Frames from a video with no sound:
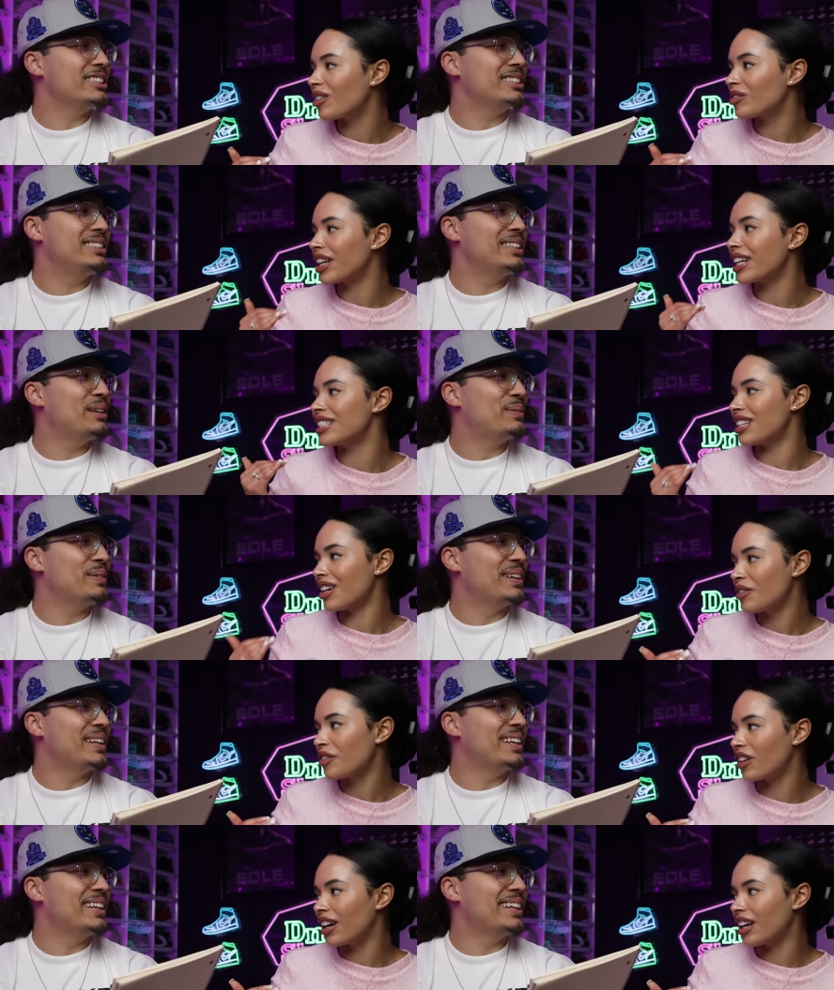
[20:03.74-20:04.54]
Speaker 1: it's just like
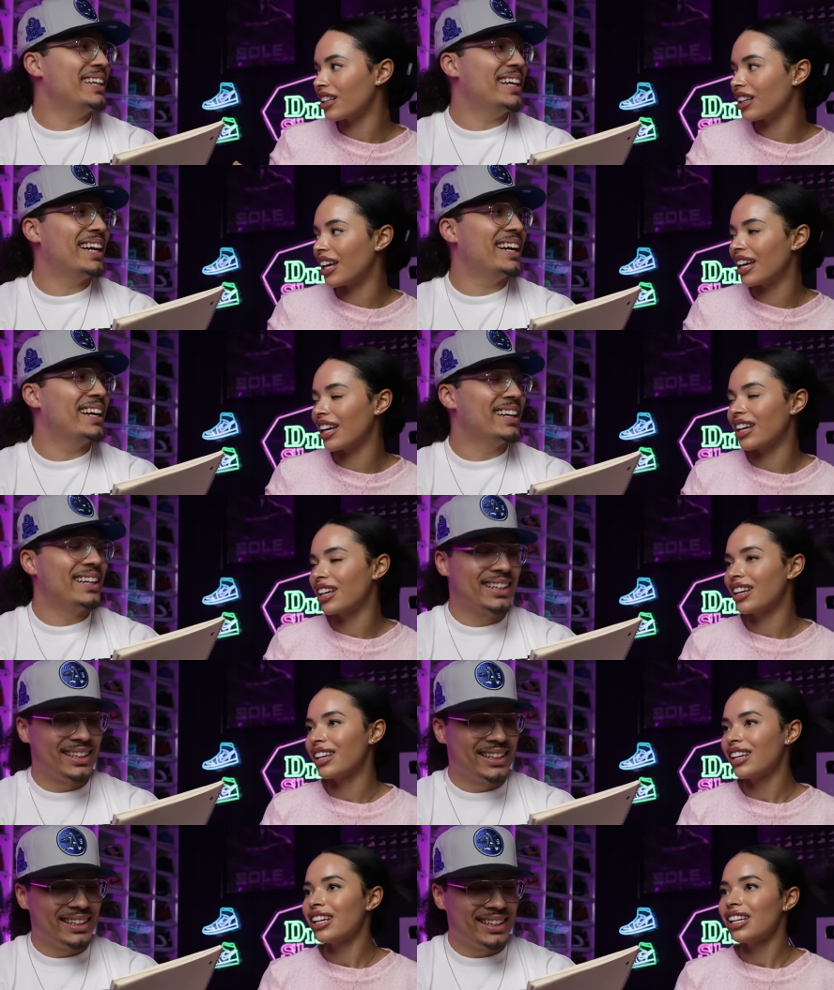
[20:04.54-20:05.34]
different. different. Yeah. Like,
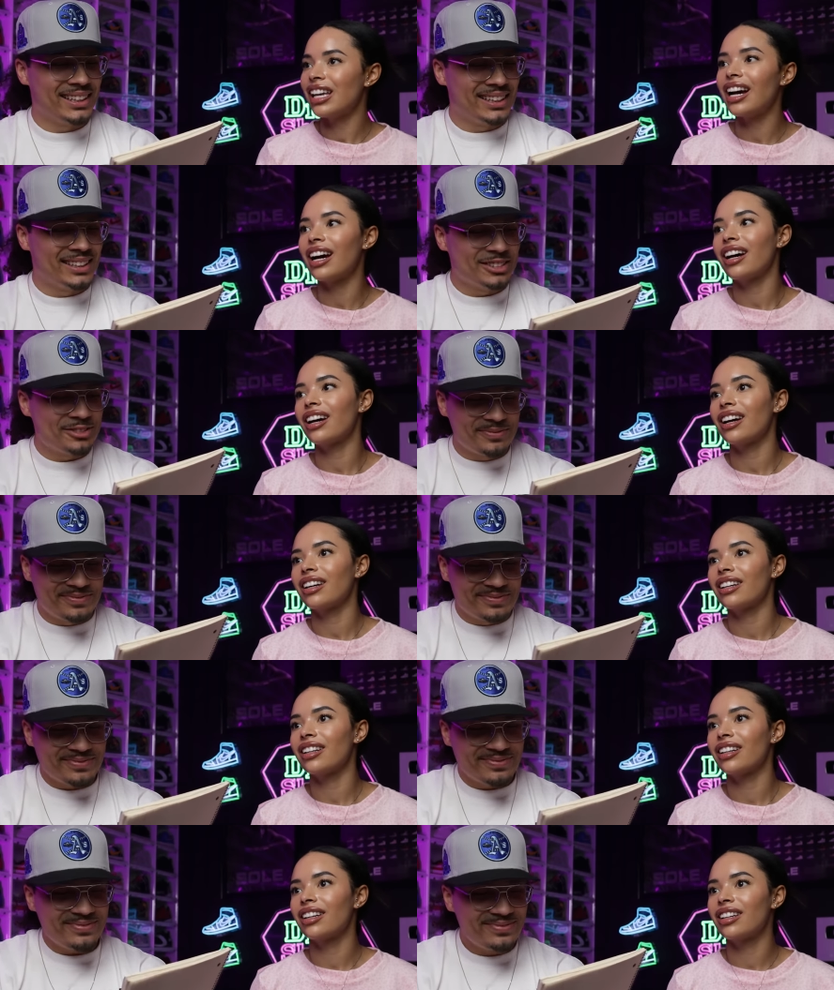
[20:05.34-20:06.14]
yeah.
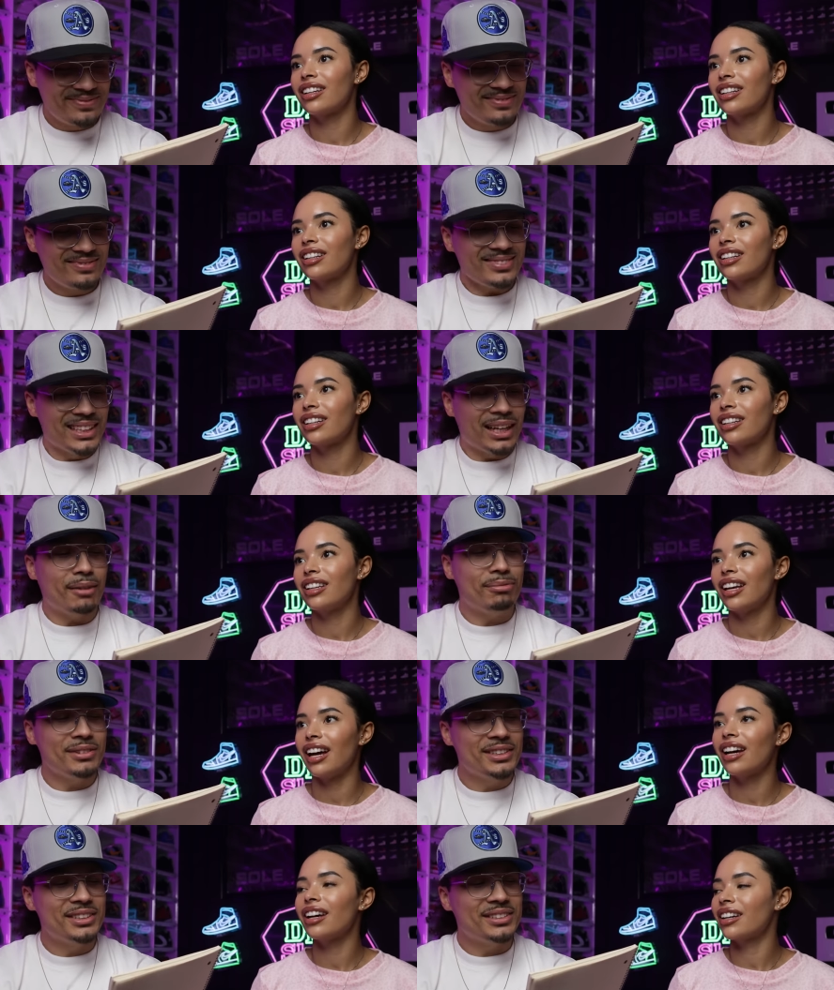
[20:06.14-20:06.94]
Speaker 2: I
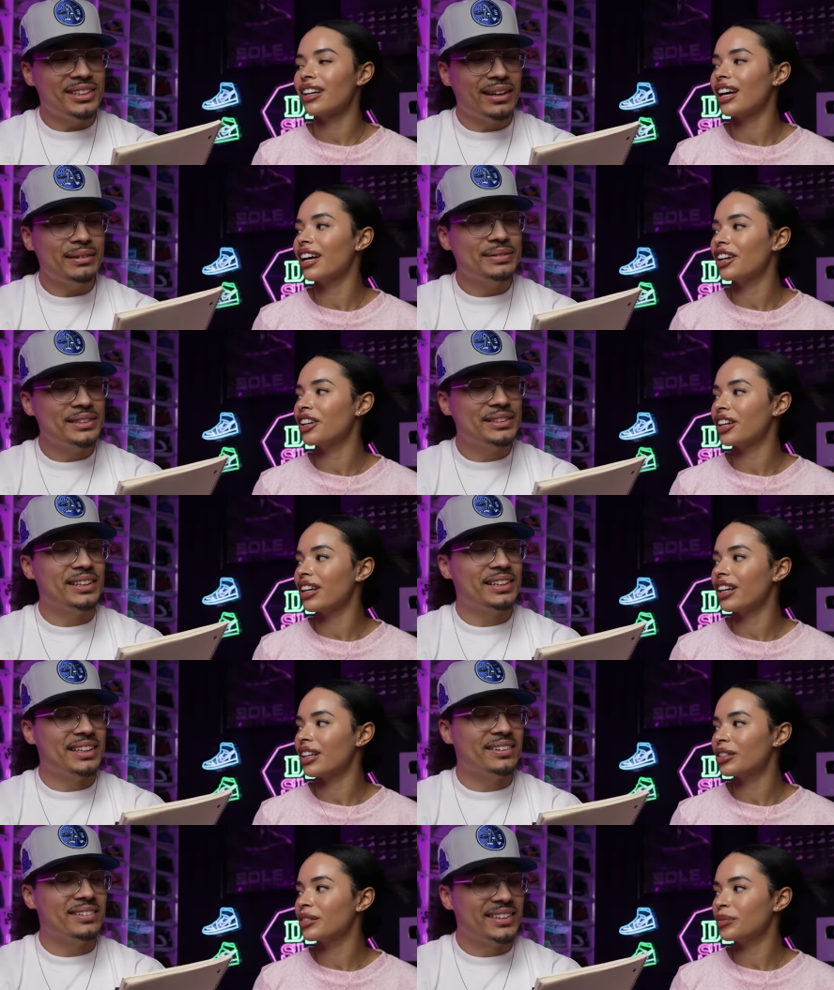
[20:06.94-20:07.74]
feel yeah, you. I feel I you
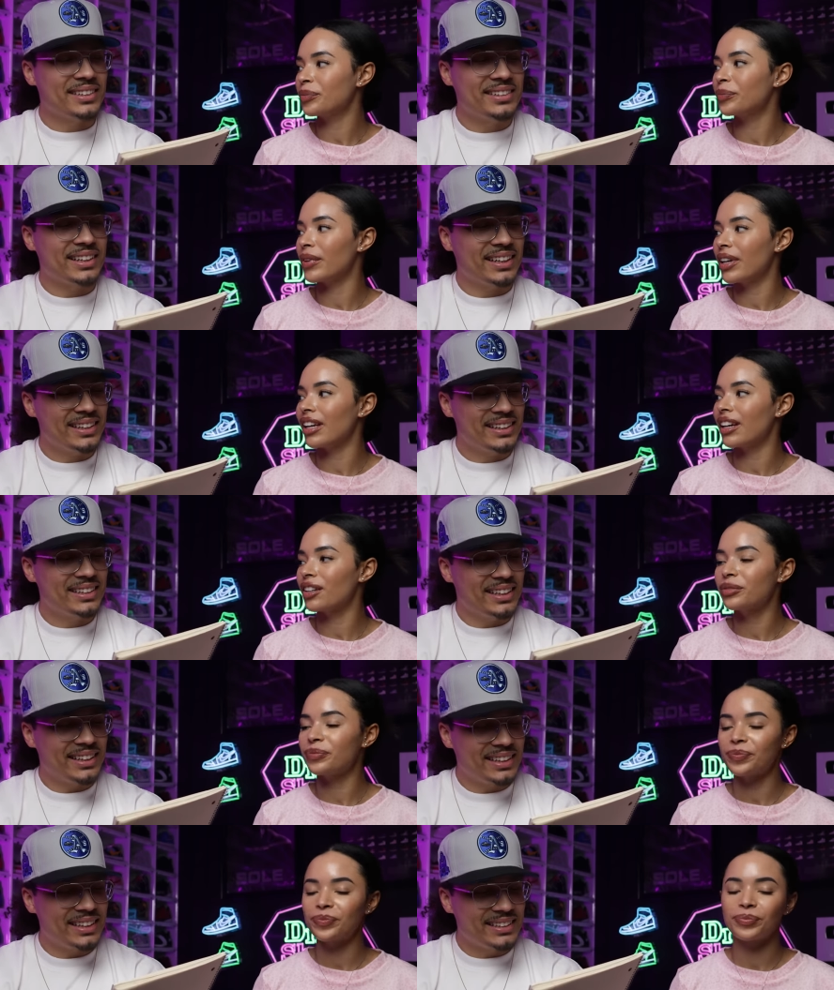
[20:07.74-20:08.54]
on that one. Okay. Oh, yeah.
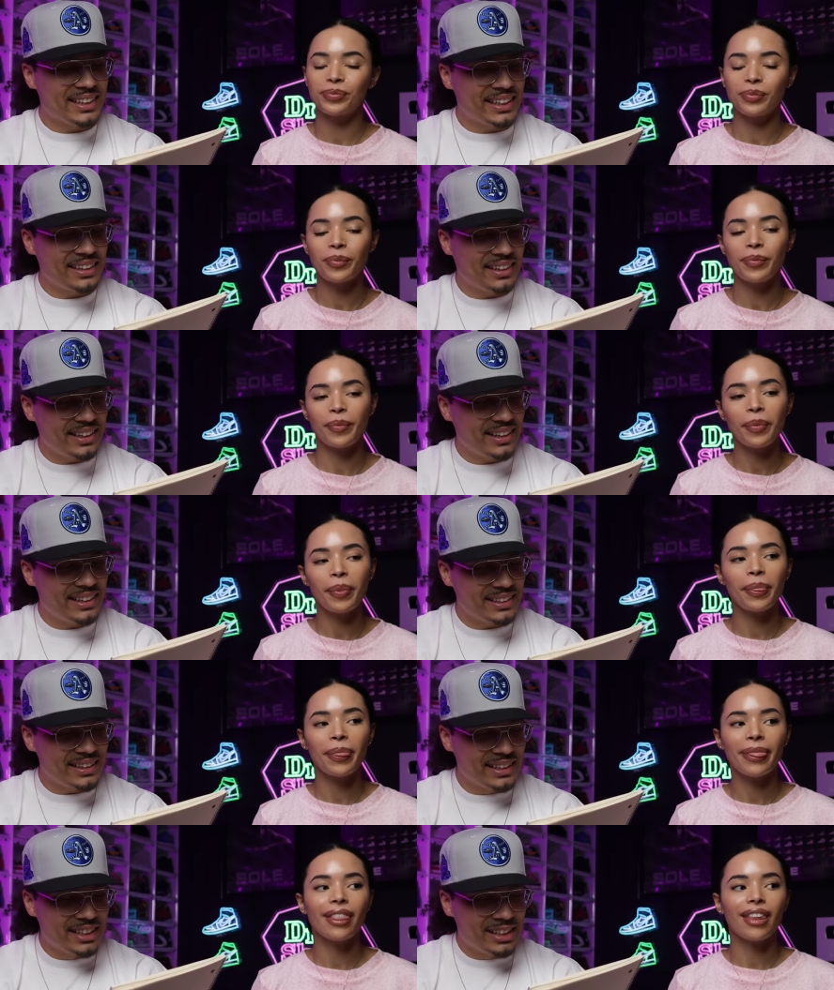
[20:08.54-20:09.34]
I like that. All
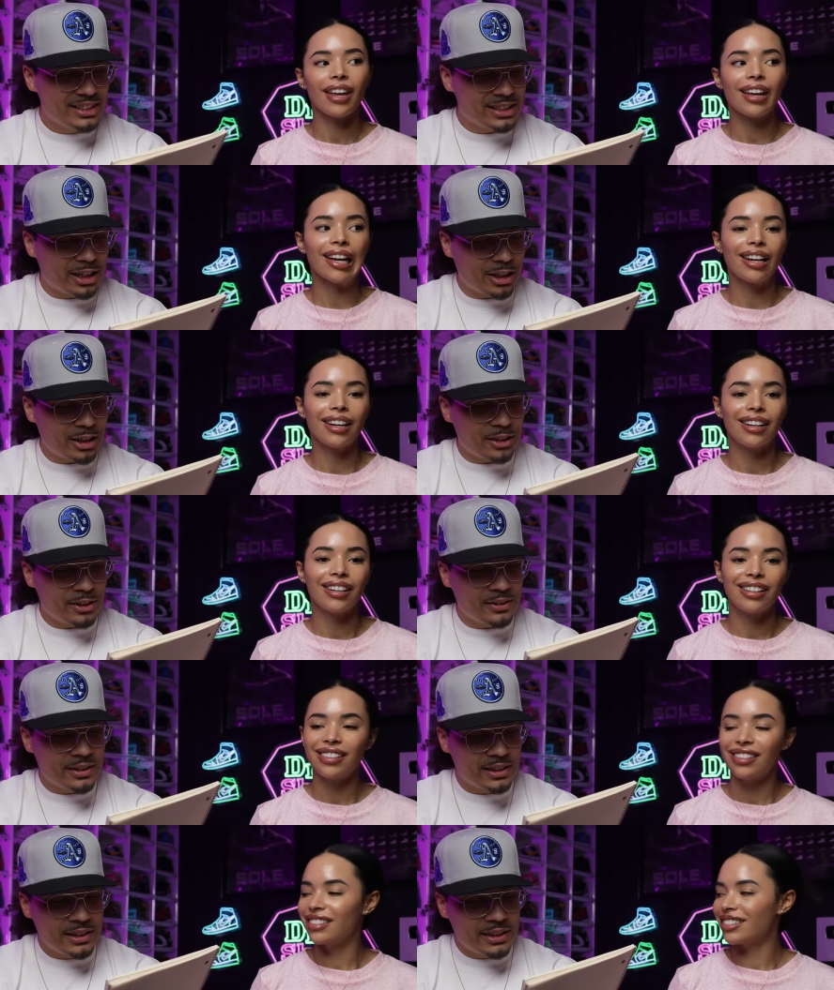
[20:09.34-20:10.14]
right.
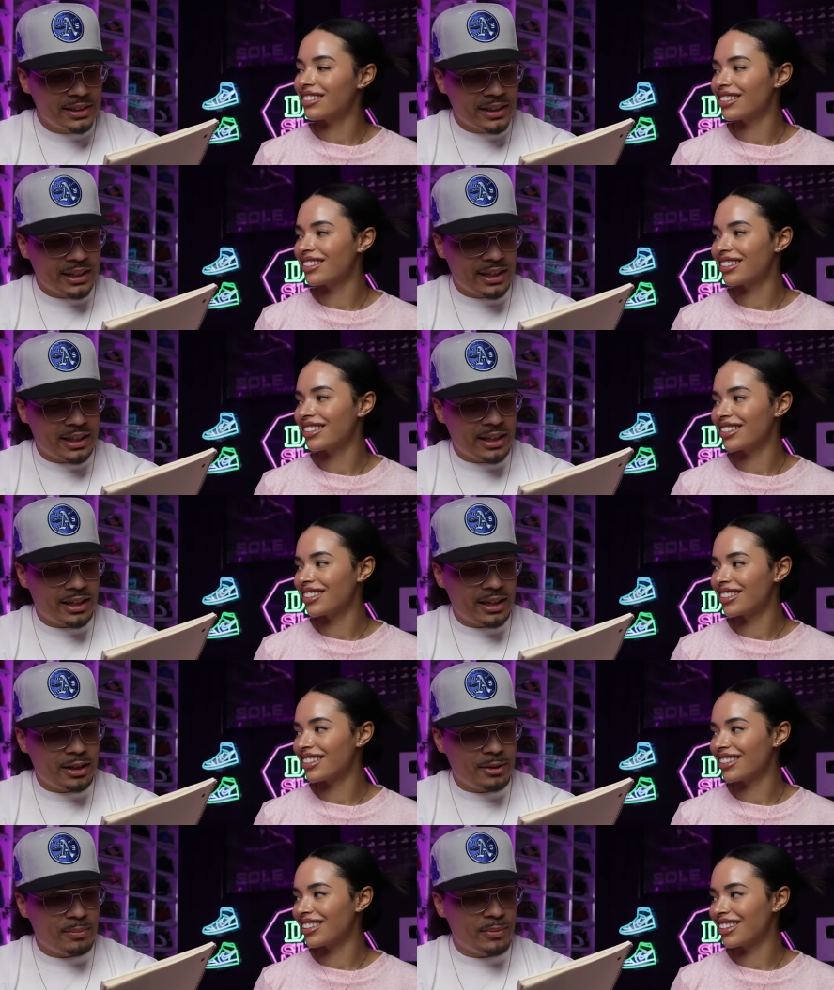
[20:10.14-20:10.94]
So,
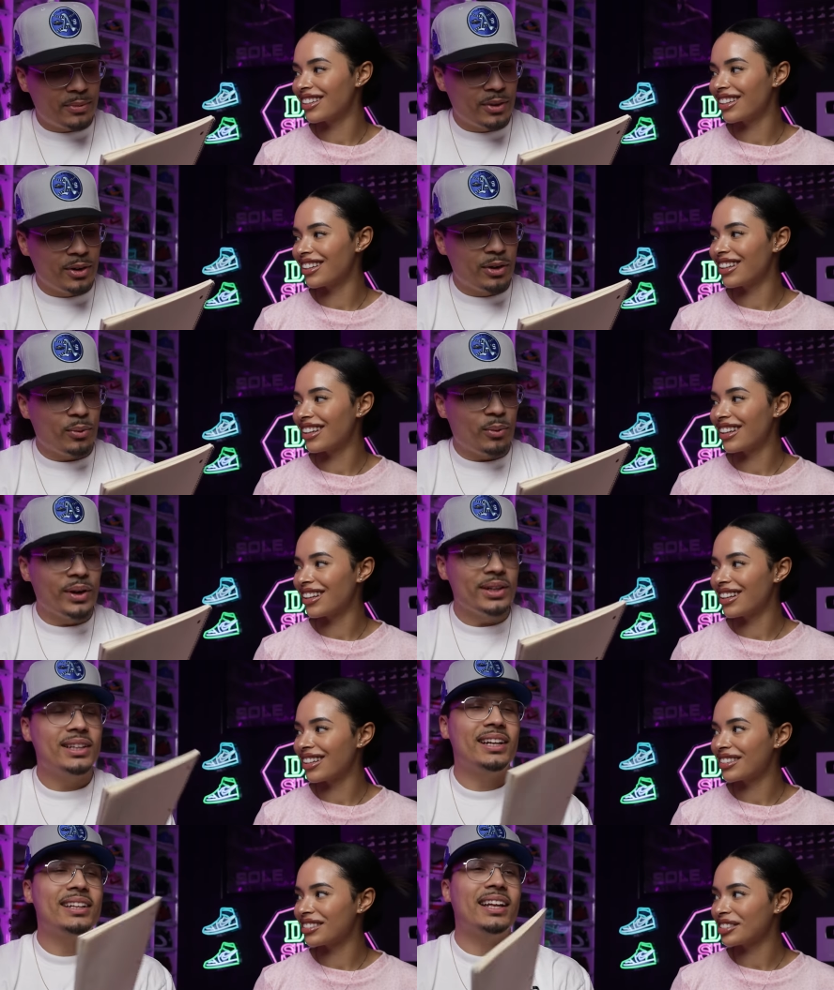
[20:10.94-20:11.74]
um,
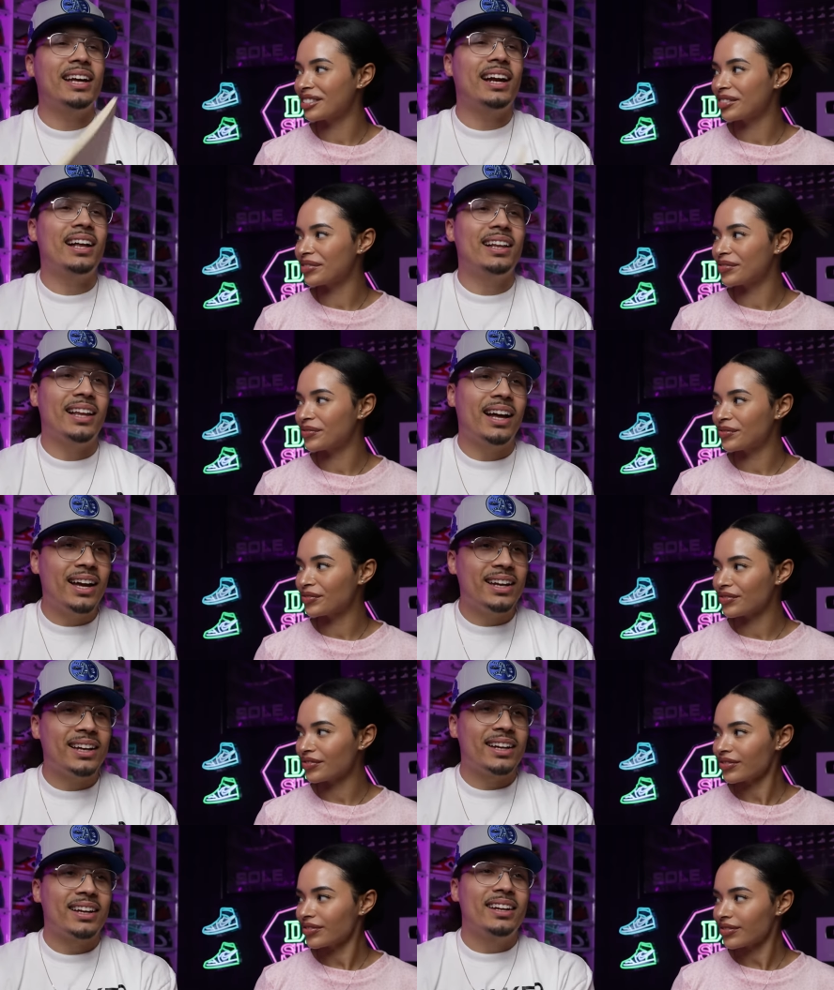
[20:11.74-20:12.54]
one thing that I
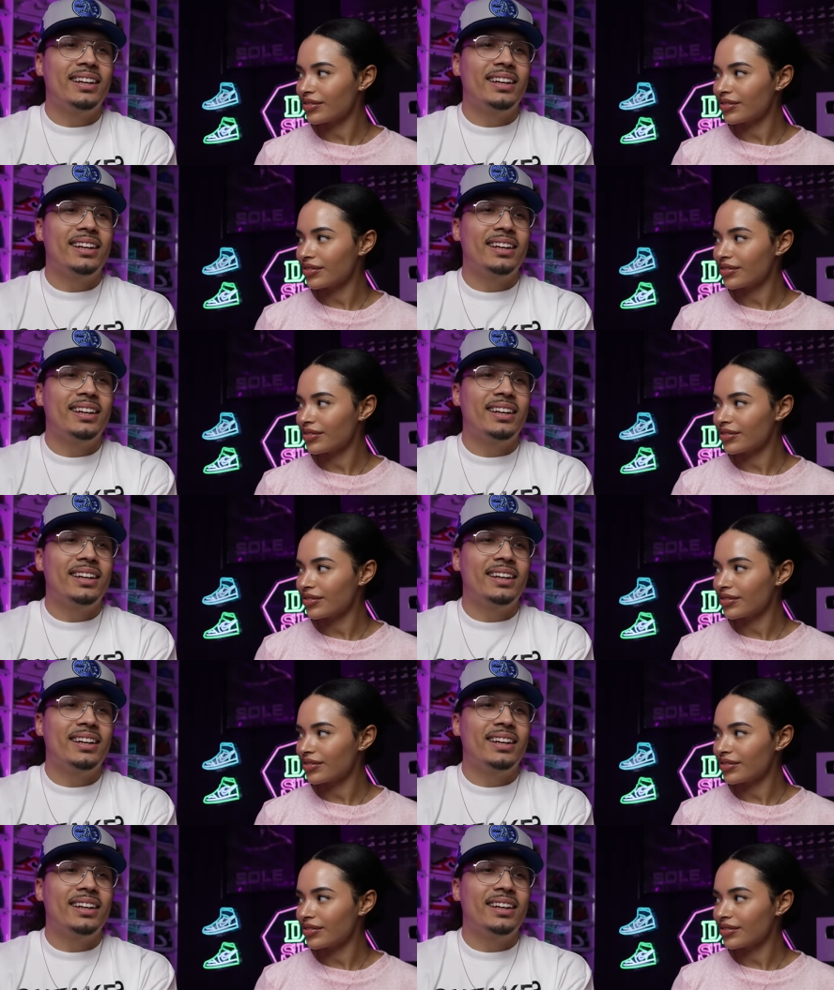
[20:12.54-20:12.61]
like